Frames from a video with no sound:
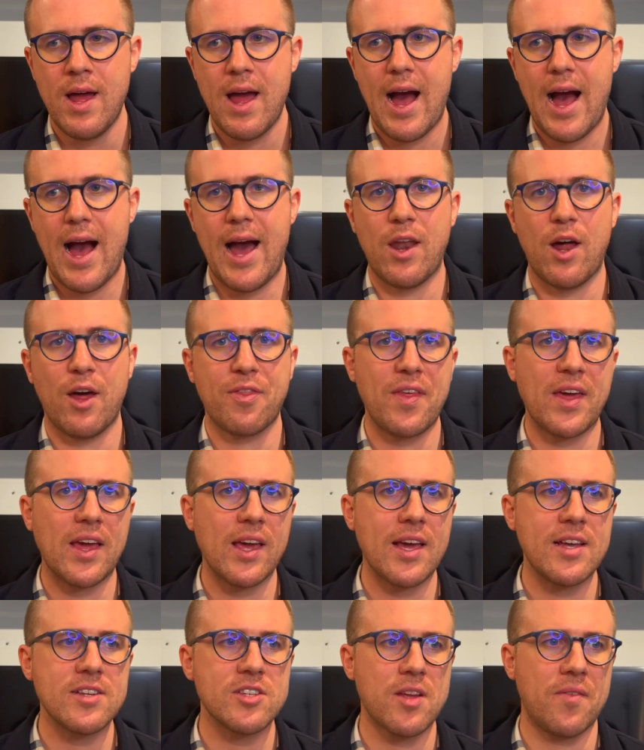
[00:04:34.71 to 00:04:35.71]
and I think
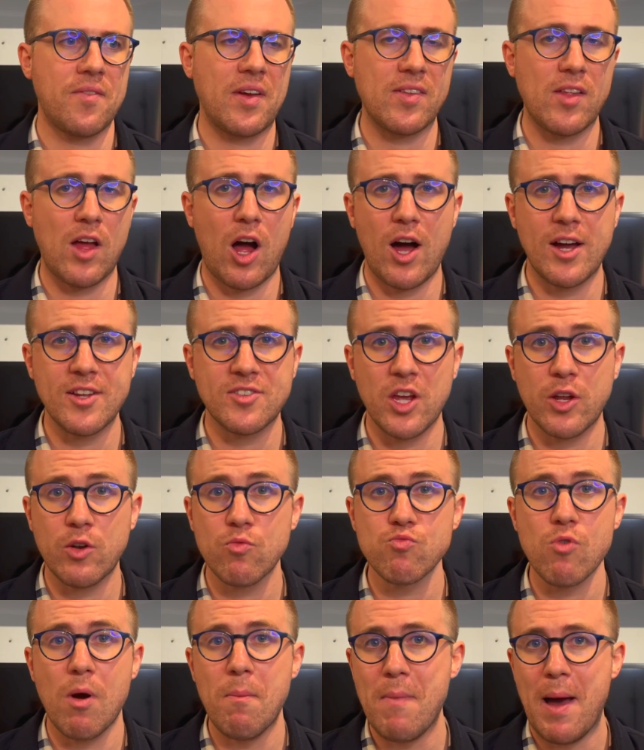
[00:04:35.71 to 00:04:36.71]
it's something that I didn't
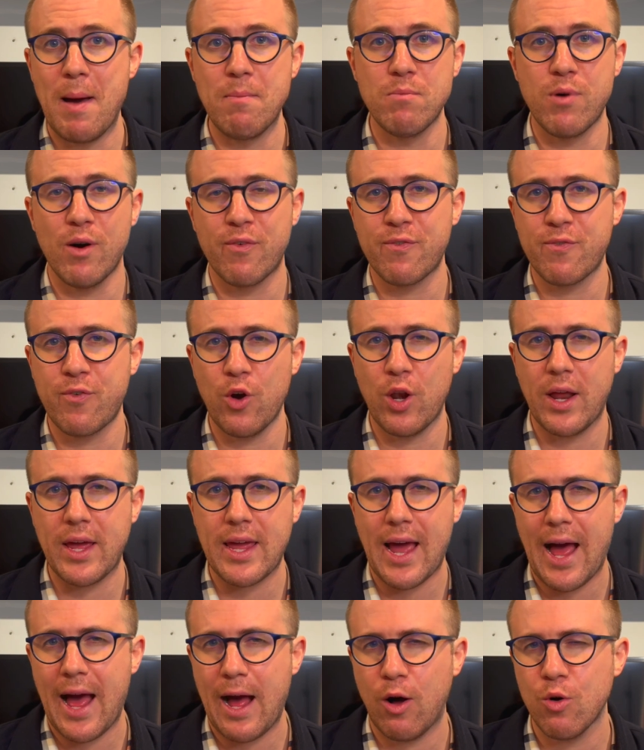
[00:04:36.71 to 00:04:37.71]
remember fully
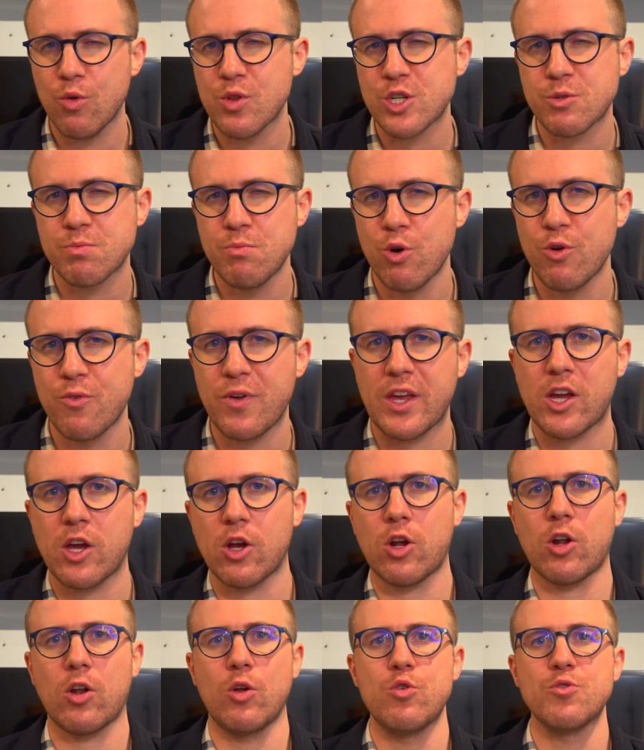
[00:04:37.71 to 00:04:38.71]
how this movie
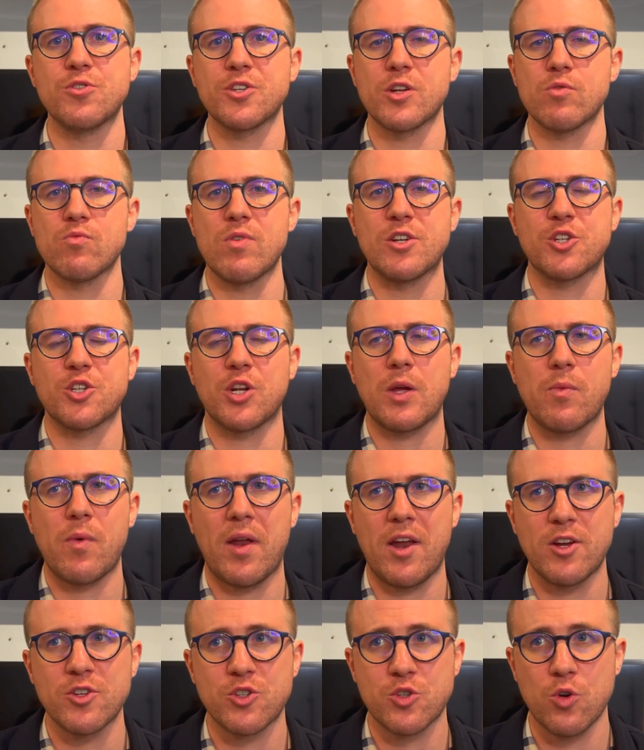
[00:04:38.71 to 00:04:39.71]
concluded originally when
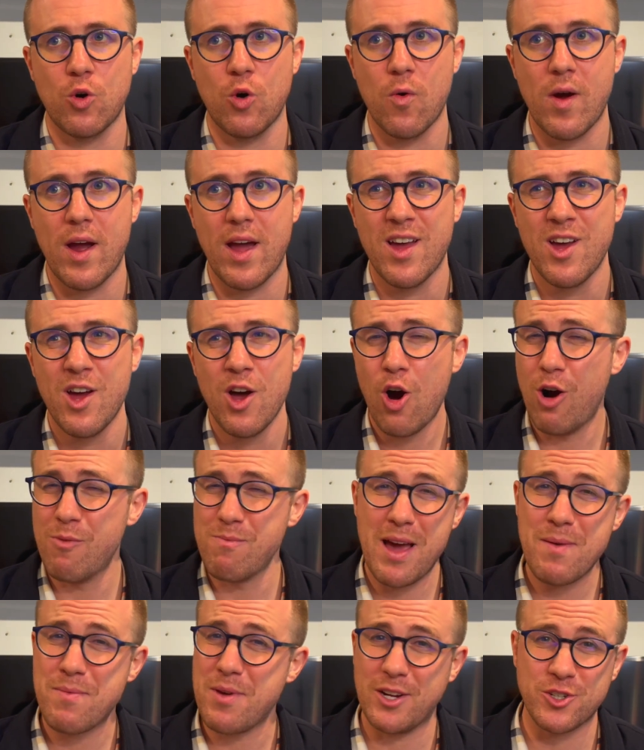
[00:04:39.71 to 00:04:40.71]
I saw it, or
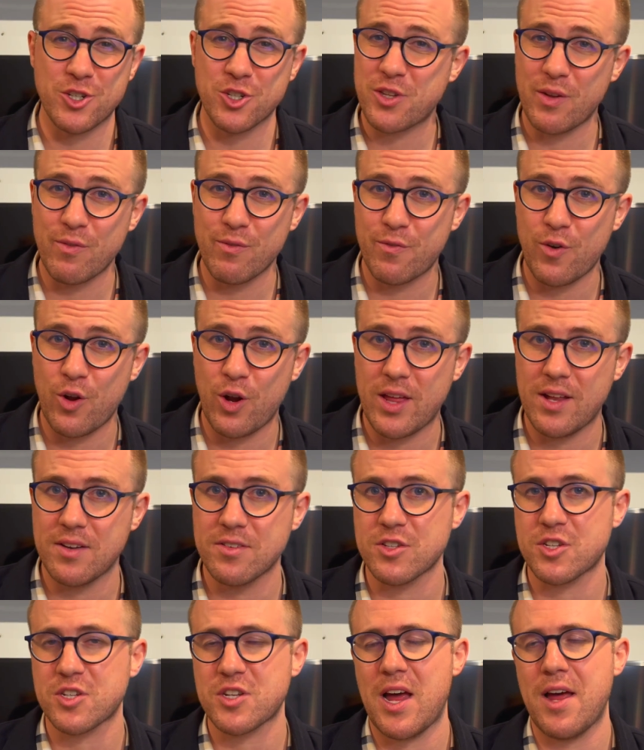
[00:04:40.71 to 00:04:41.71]
maybe I just didn't fully
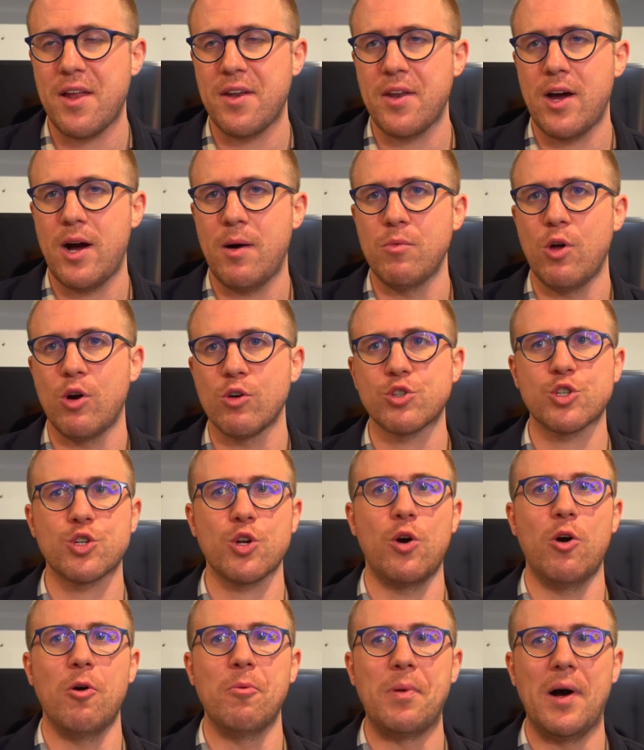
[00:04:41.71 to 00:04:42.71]
understand it, I'm not
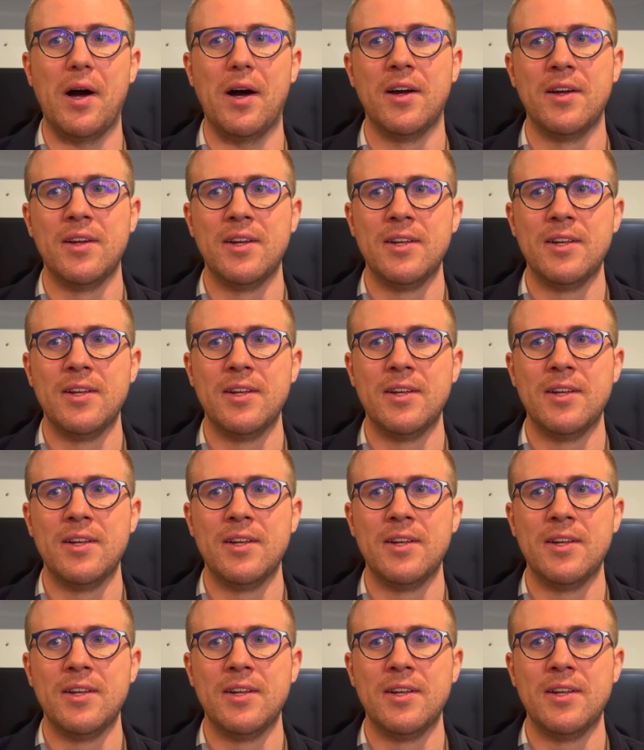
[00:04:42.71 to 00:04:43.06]
sure, but